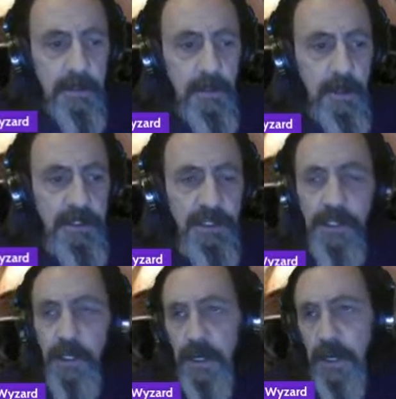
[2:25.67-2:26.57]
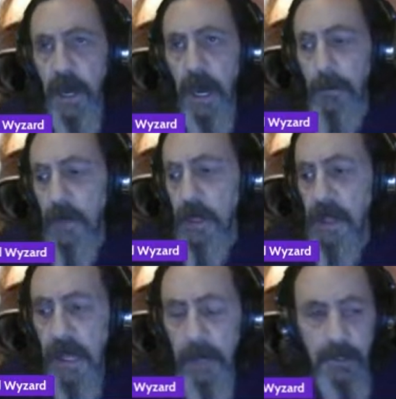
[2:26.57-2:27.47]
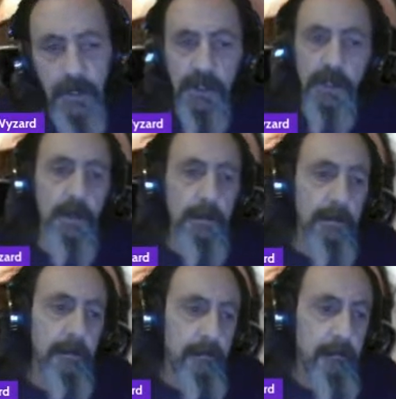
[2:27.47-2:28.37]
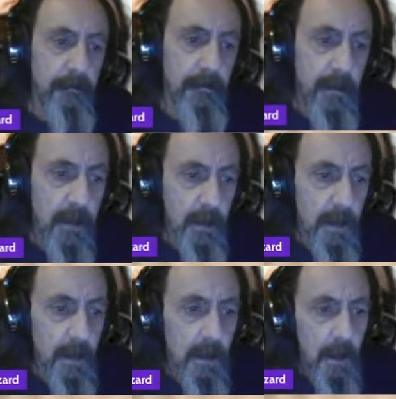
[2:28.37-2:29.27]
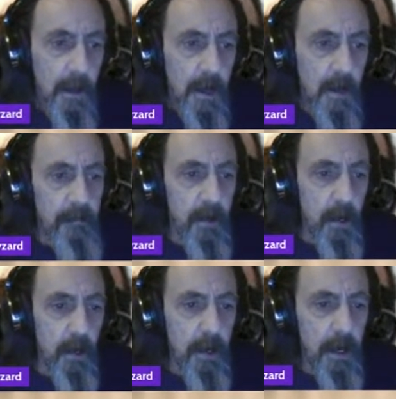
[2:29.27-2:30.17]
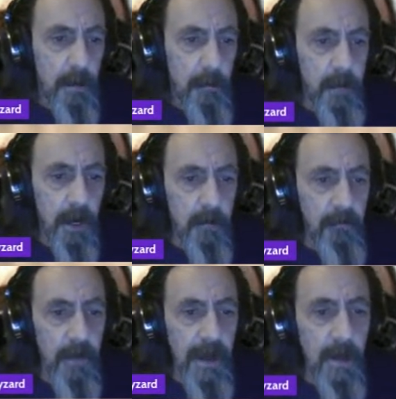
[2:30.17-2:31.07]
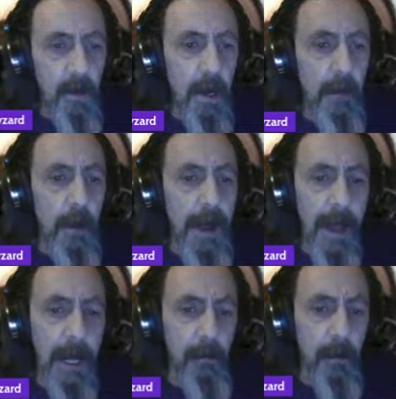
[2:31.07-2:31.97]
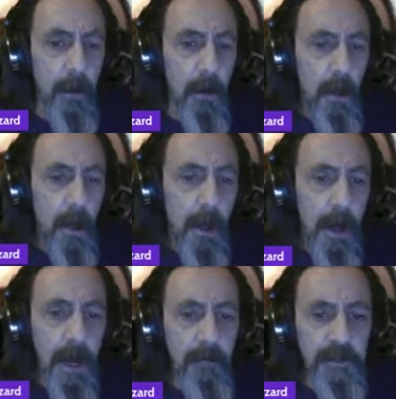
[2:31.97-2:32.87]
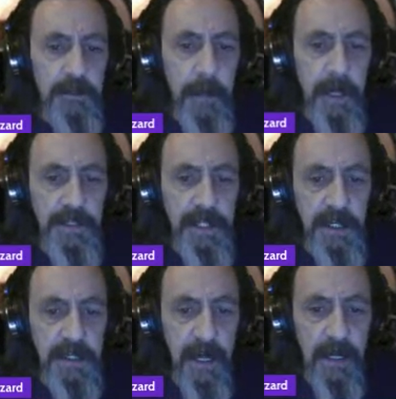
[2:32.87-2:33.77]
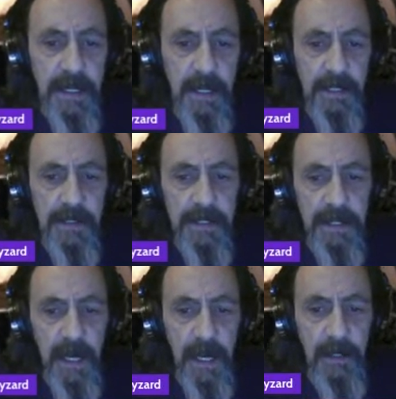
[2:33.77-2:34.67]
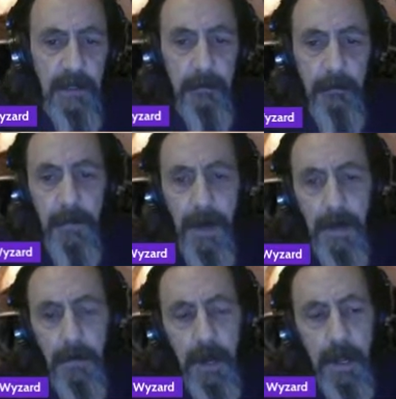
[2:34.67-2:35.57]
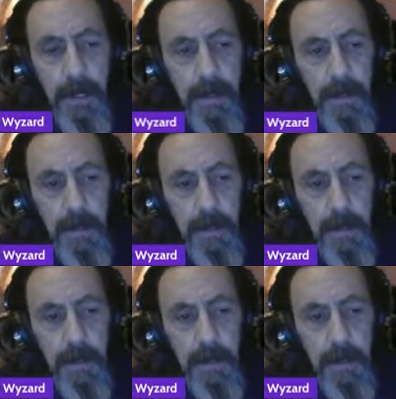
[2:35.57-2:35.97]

So this is a common layman term. A bird, butterfly, or other animal of a species that does not migrate.